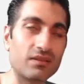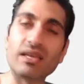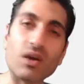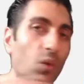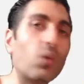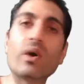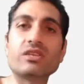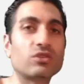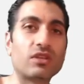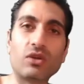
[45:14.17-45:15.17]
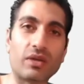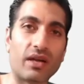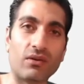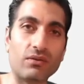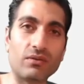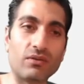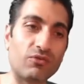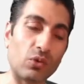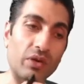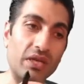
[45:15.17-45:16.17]
they're always on the lookout
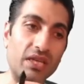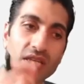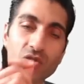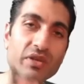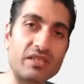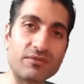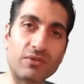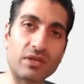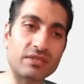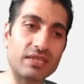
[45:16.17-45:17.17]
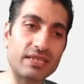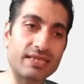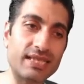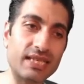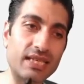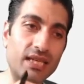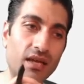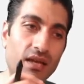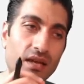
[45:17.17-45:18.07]
for increasing volatility,